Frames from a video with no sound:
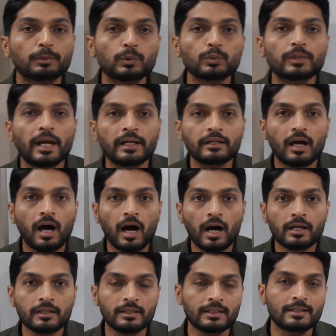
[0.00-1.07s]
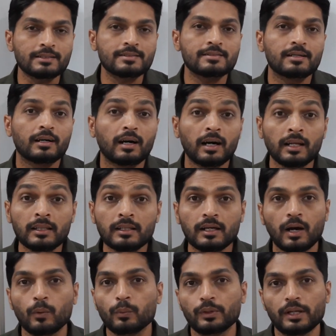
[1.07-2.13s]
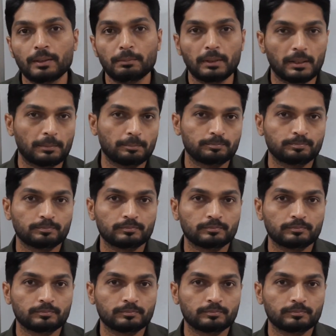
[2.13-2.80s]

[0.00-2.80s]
to prove that R is uncountable.